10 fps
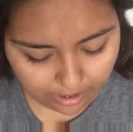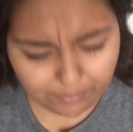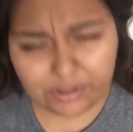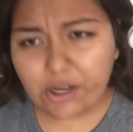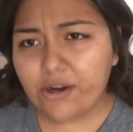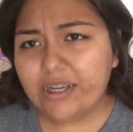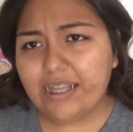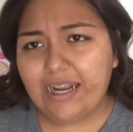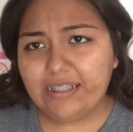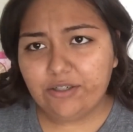I'm sorry
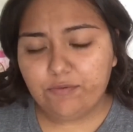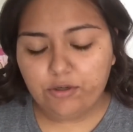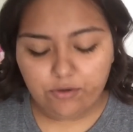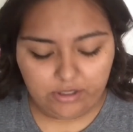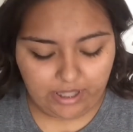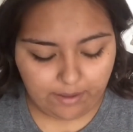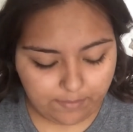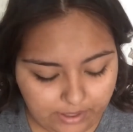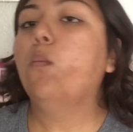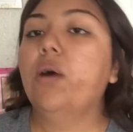that I didn't record that.
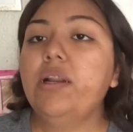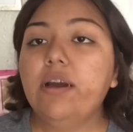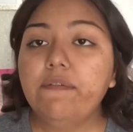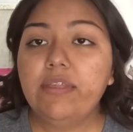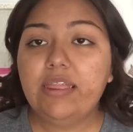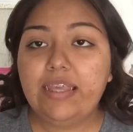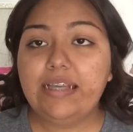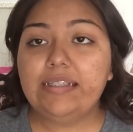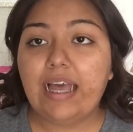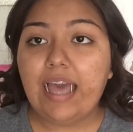But one of the
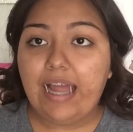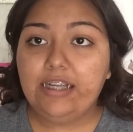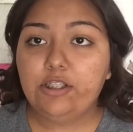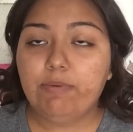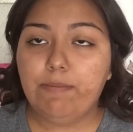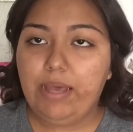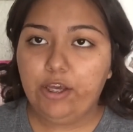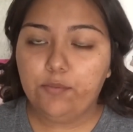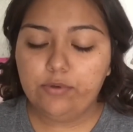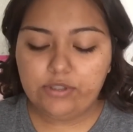things I added to my
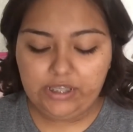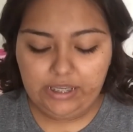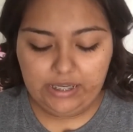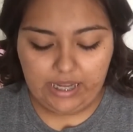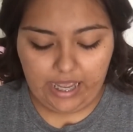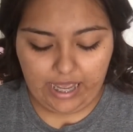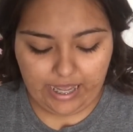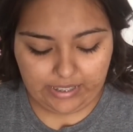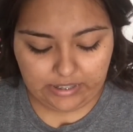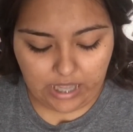makeup routine,
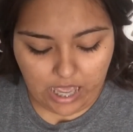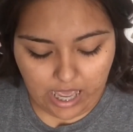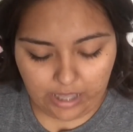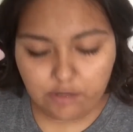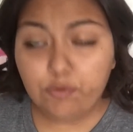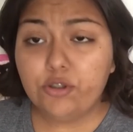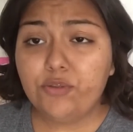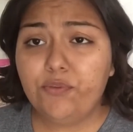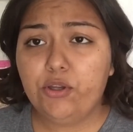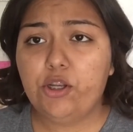and as most
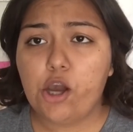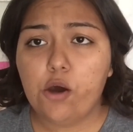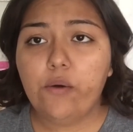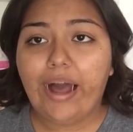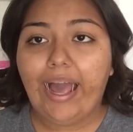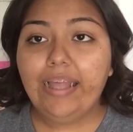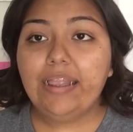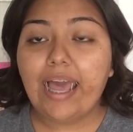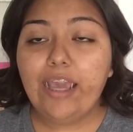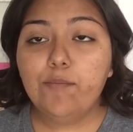of you know, I
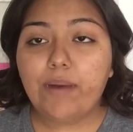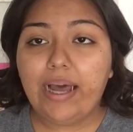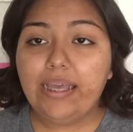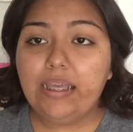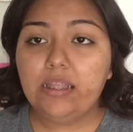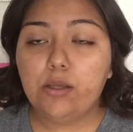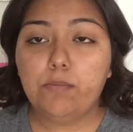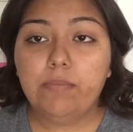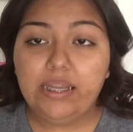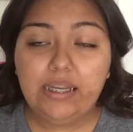like buying the
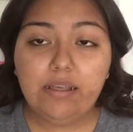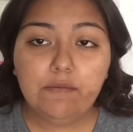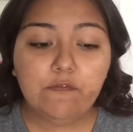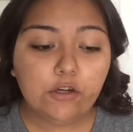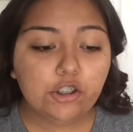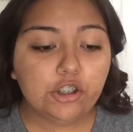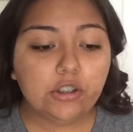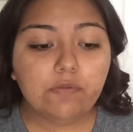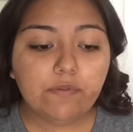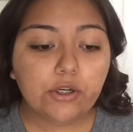mini
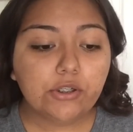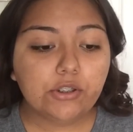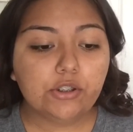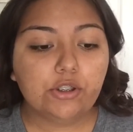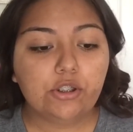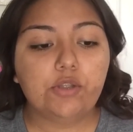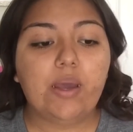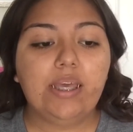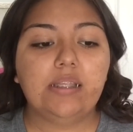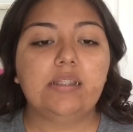versions first just so I
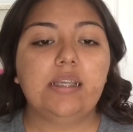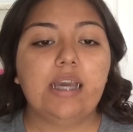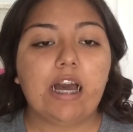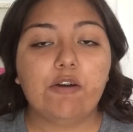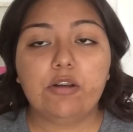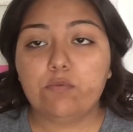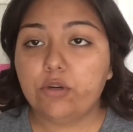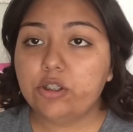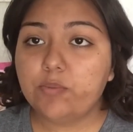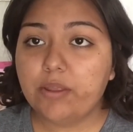can see how it
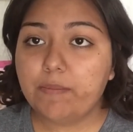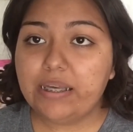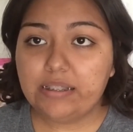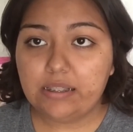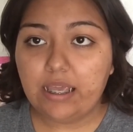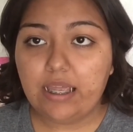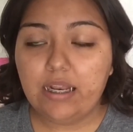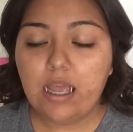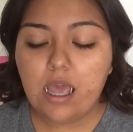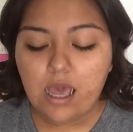works with my skin.
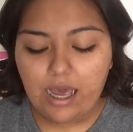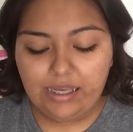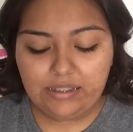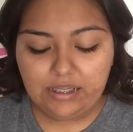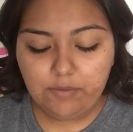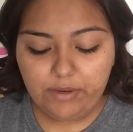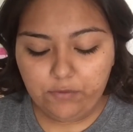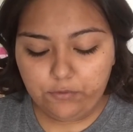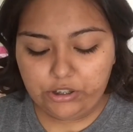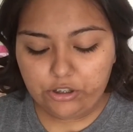I did my
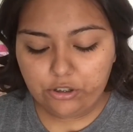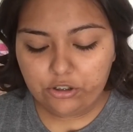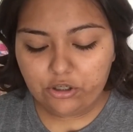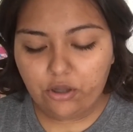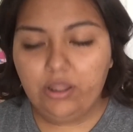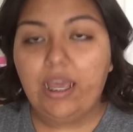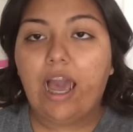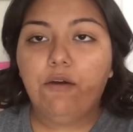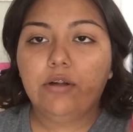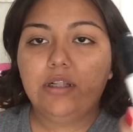research on the
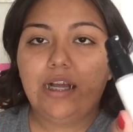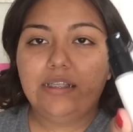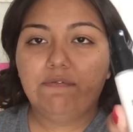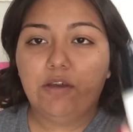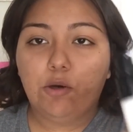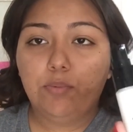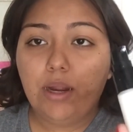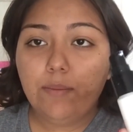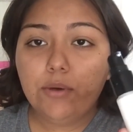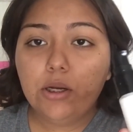Hourglass Veil
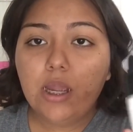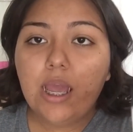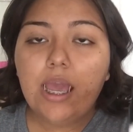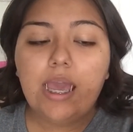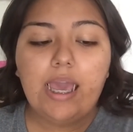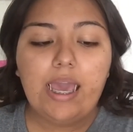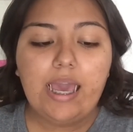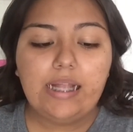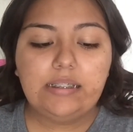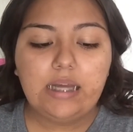Primer,
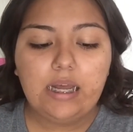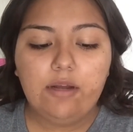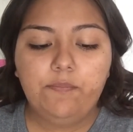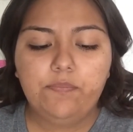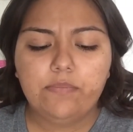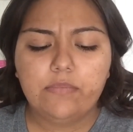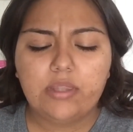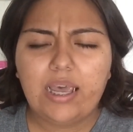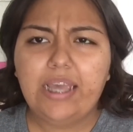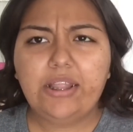and
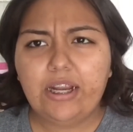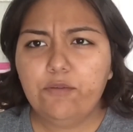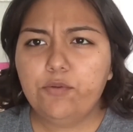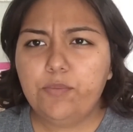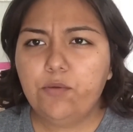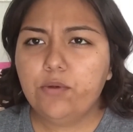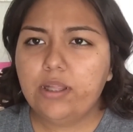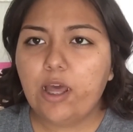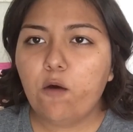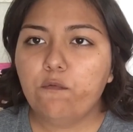I thought it would be really
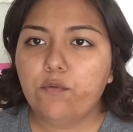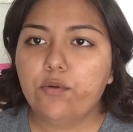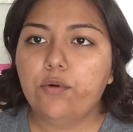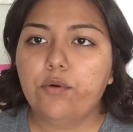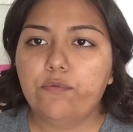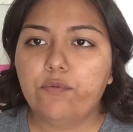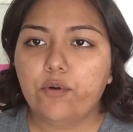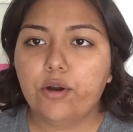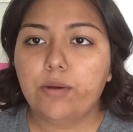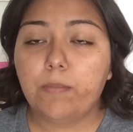helpful
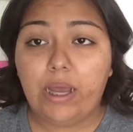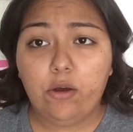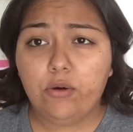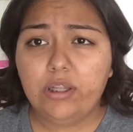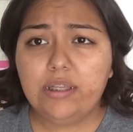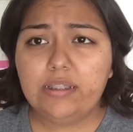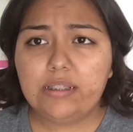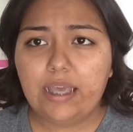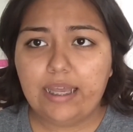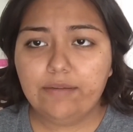for my oily
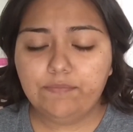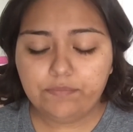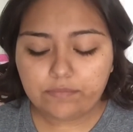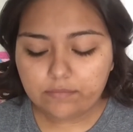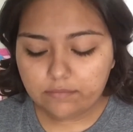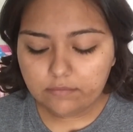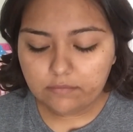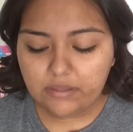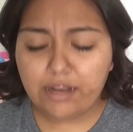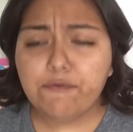skin
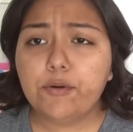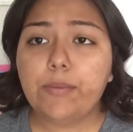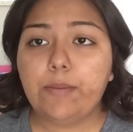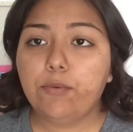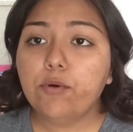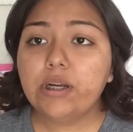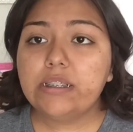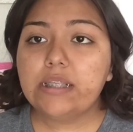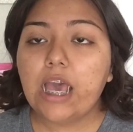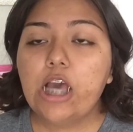and for my pores.